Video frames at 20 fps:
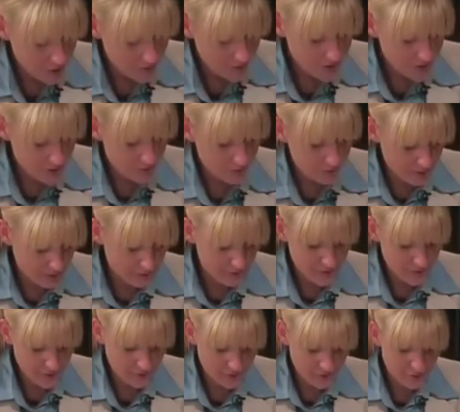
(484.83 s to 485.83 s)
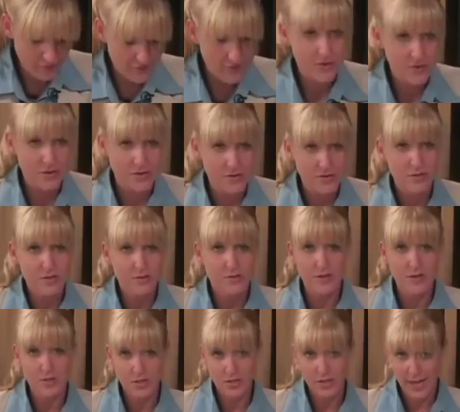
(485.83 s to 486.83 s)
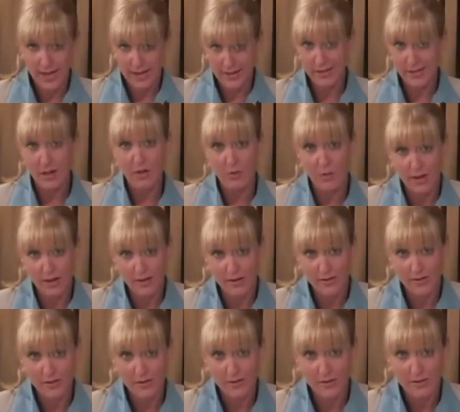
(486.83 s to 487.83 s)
you mentioned benefits for your vendors, especially Egg Southwest.